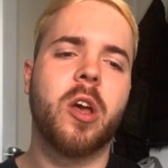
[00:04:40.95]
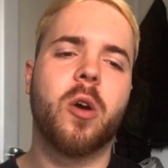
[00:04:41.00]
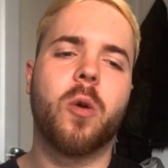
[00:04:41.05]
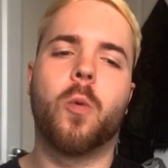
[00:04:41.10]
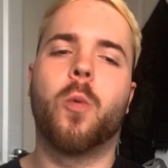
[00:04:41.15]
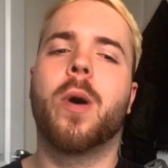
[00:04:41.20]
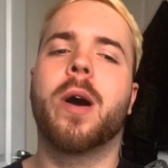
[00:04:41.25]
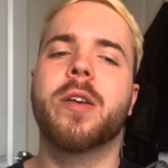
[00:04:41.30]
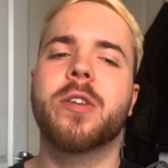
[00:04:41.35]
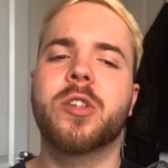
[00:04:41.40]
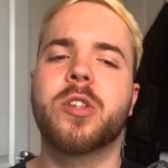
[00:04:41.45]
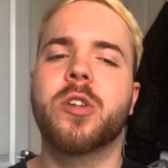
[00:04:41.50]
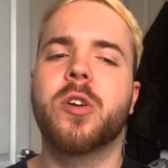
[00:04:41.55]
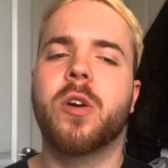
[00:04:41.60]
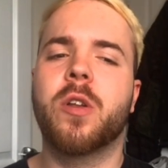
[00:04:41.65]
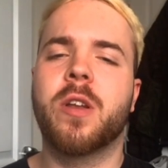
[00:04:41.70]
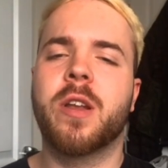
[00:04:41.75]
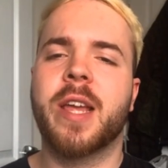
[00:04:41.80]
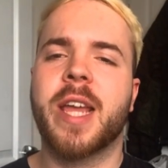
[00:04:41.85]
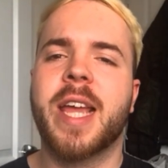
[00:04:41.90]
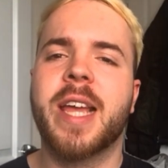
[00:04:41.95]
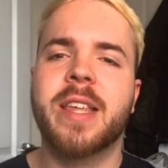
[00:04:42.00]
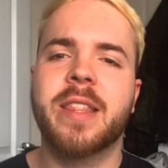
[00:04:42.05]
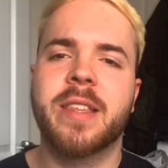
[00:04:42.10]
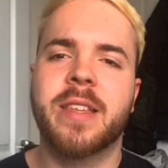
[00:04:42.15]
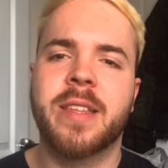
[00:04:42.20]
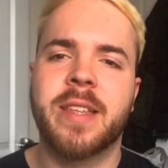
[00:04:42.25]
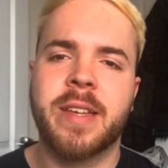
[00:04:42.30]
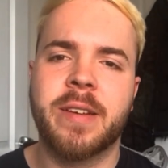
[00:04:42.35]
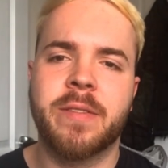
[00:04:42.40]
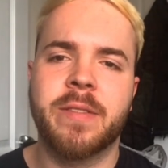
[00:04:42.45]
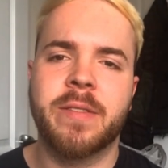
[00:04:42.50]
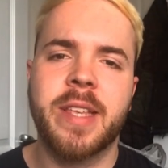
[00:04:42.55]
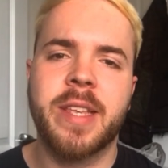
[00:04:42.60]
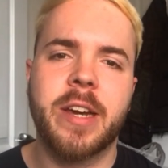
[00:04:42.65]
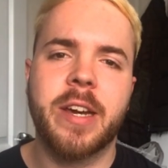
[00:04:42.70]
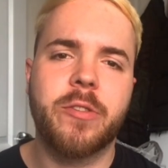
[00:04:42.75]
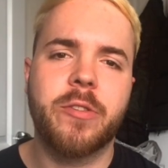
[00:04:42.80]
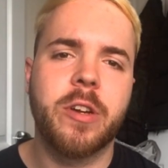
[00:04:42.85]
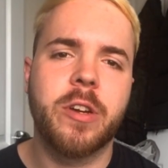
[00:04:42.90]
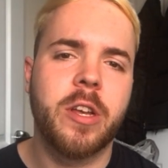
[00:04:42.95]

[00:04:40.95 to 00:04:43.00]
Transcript: whilst you're laying the 0-0,